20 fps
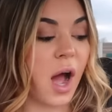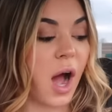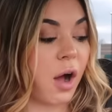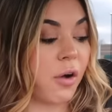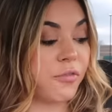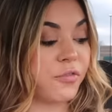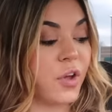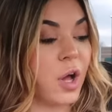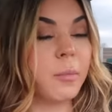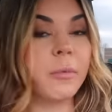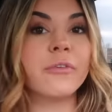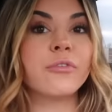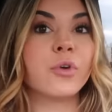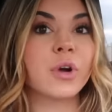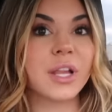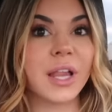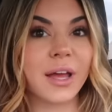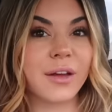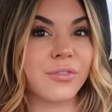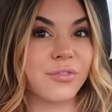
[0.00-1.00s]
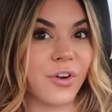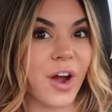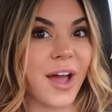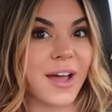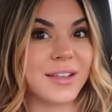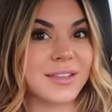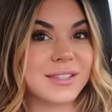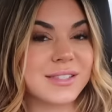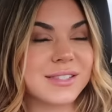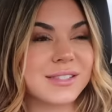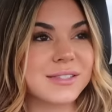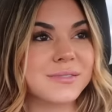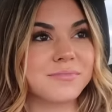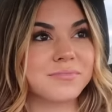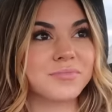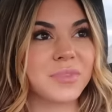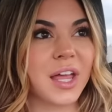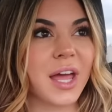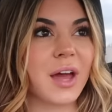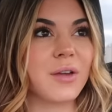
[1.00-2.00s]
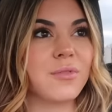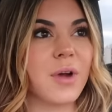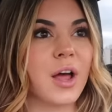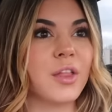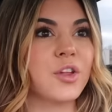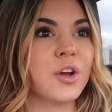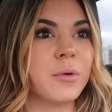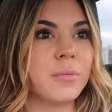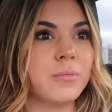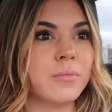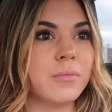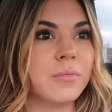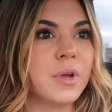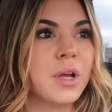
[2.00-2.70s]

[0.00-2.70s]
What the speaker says: I'll film if we're like friends. Like, I'd rather